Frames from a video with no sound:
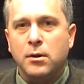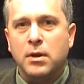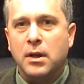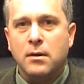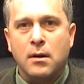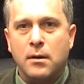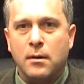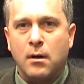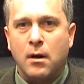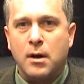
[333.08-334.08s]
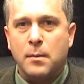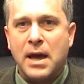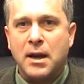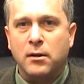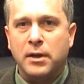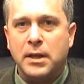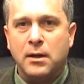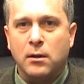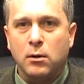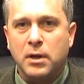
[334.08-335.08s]
you can
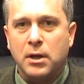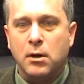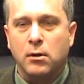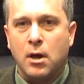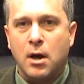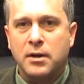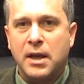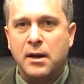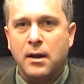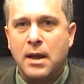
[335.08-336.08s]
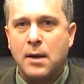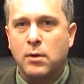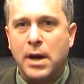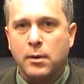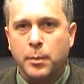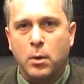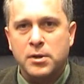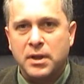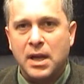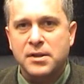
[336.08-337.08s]
automatically look in your log data and write
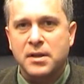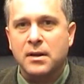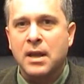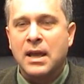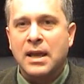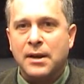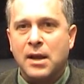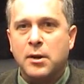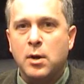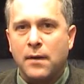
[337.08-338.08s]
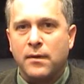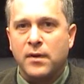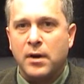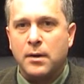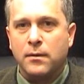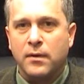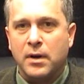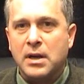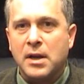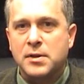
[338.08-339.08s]
reports against it. And now you have a very,
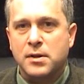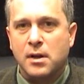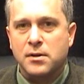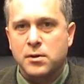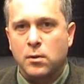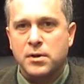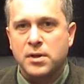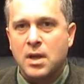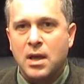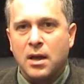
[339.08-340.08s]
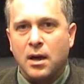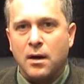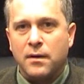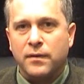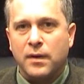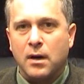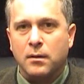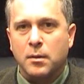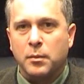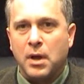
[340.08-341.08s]
very nice source of
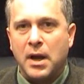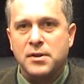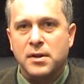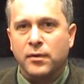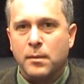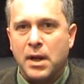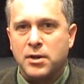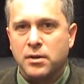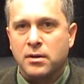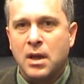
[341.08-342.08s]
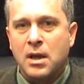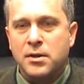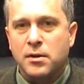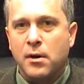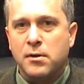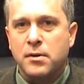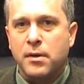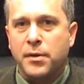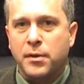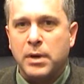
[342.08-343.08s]
compliance information. So those are
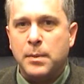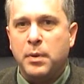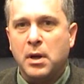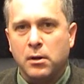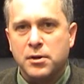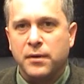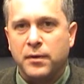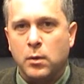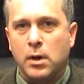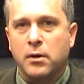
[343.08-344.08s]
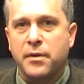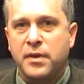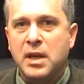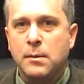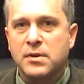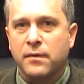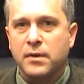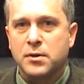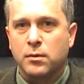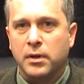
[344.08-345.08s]
the three pillars, if you will, or themes of
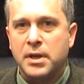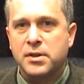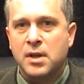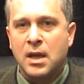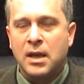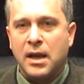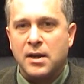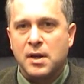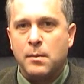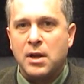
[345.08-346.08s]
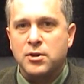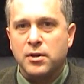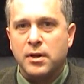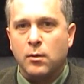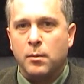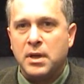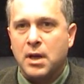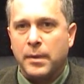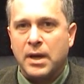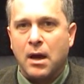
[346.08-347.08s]
this release. And as I mentioned, it will be
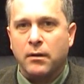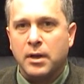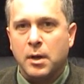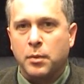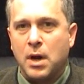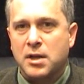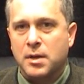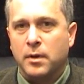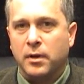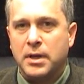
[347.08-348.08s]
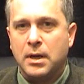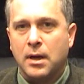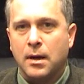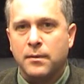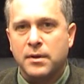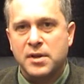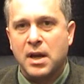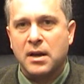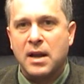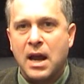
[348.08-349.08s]
coming out in approximately the
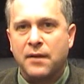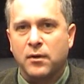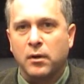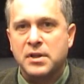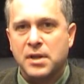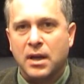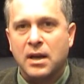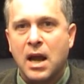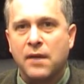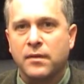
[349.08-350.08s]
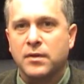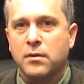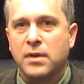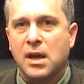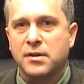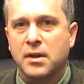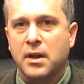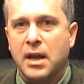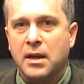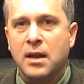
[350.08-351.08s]
second half, early second half of
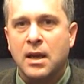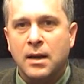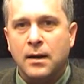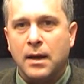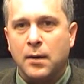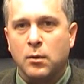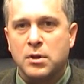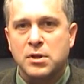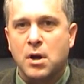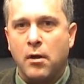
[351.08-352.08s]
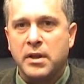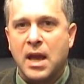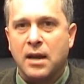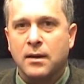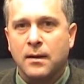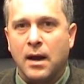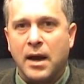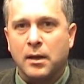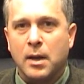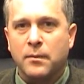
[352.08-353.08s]
2008. And we're just calling that
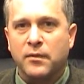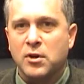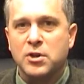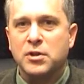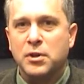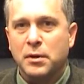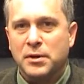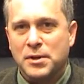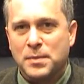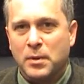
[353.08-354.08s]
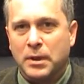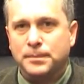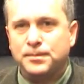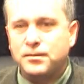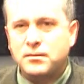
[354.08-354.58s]
ILM version 2 at this point.